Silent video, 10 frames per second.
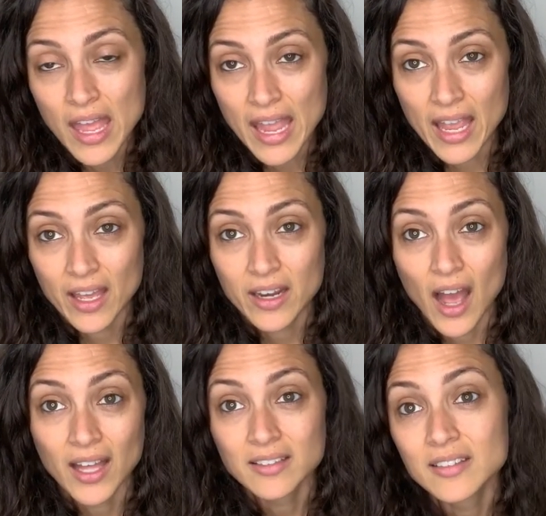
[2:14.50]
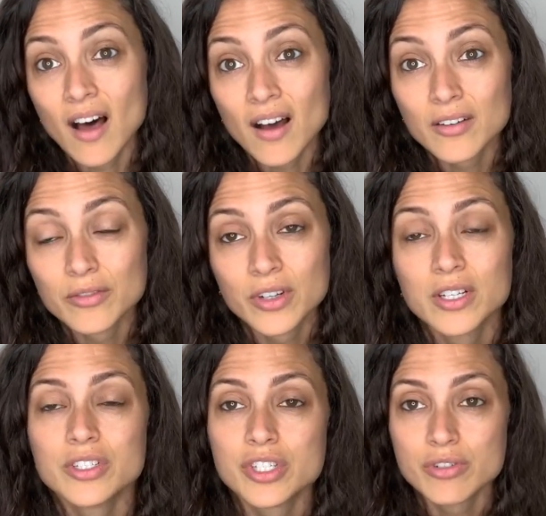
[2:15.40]
And I love
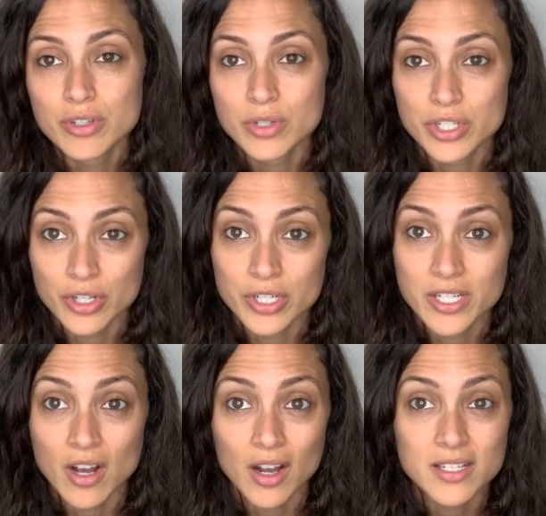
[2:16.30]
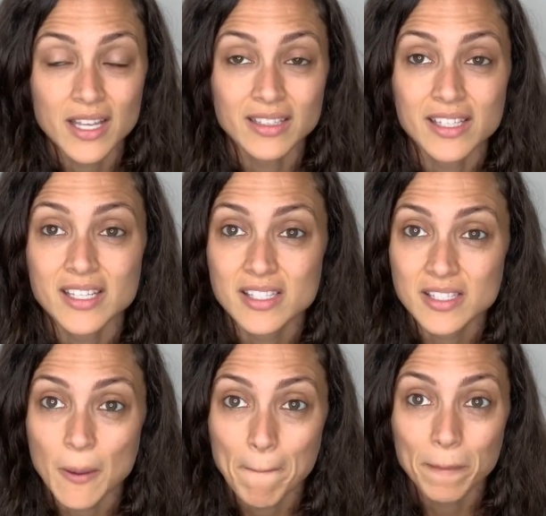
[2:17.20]
to do a sugar detox at least
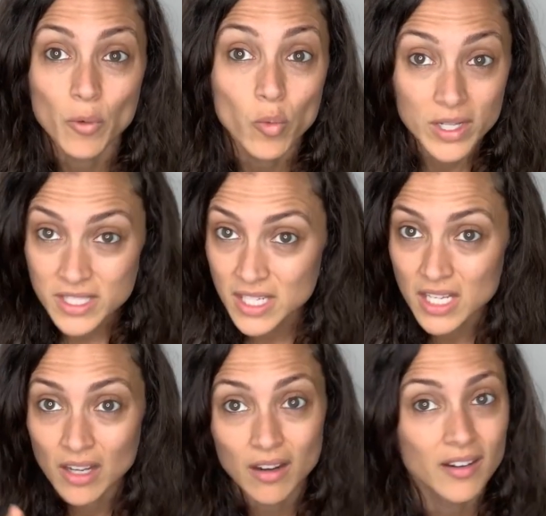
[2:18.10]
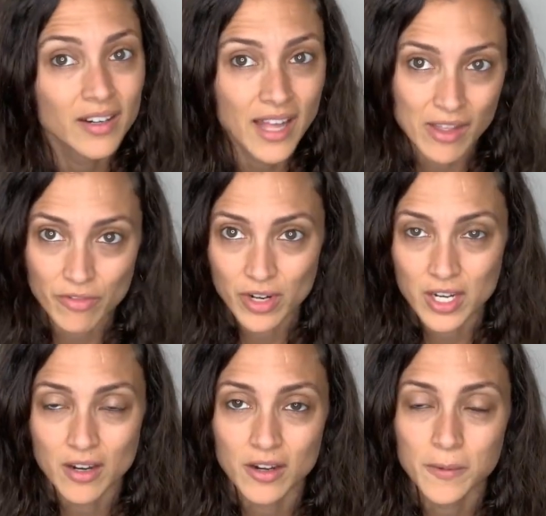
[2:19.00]
once a year, every
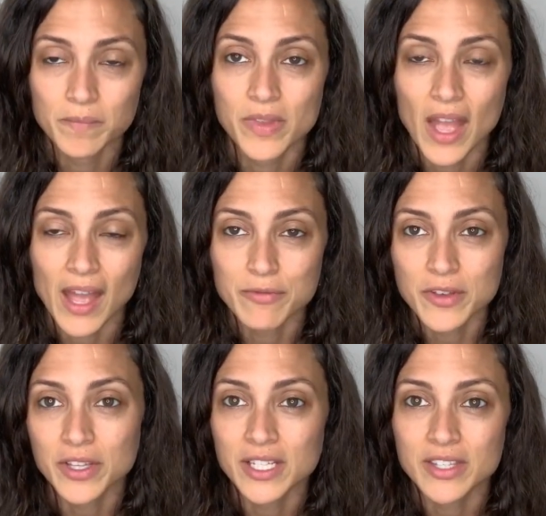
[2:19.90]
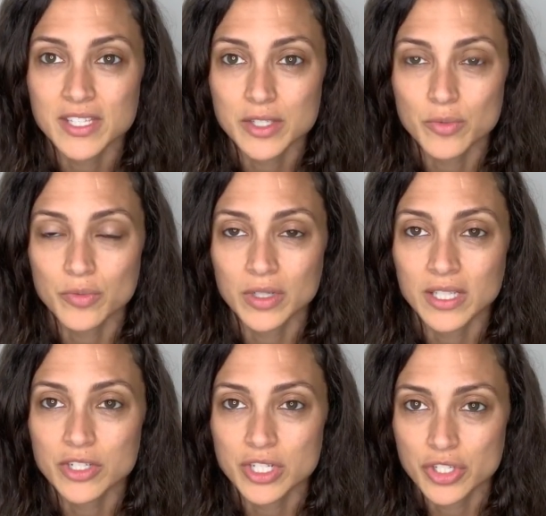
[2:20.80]
year. I feel like this really
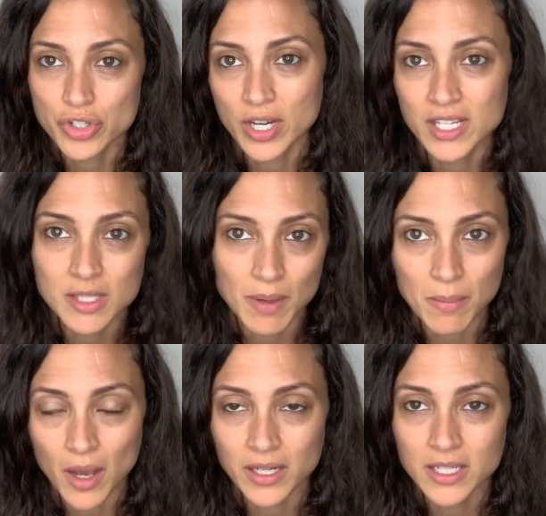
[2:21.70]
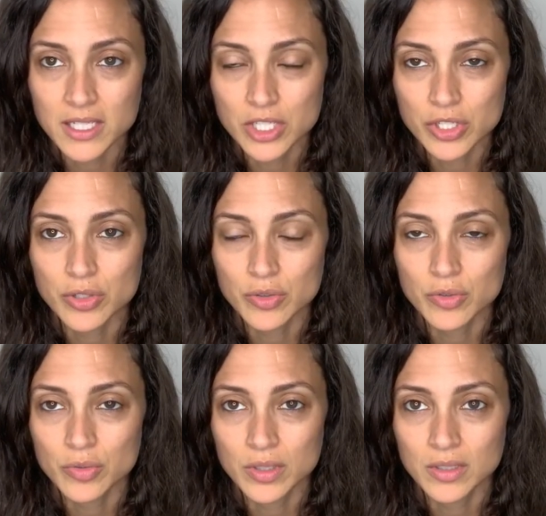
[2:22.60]
just trains my body
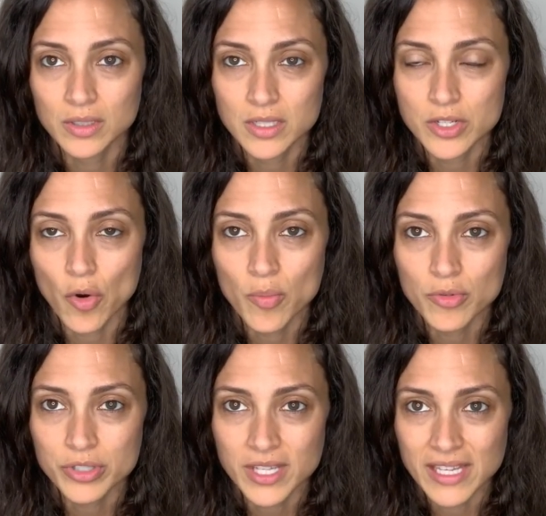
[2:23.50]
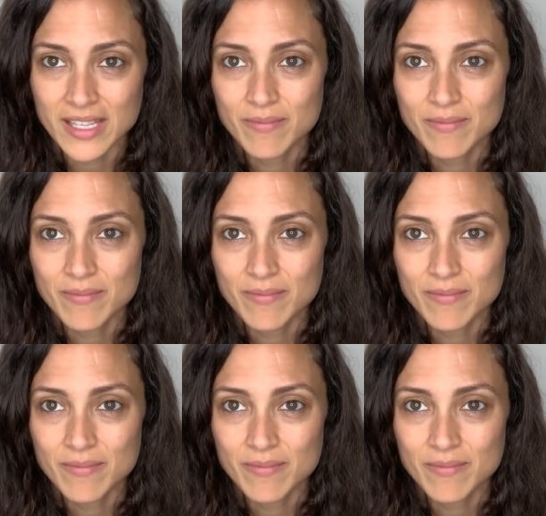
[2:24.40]
to almost like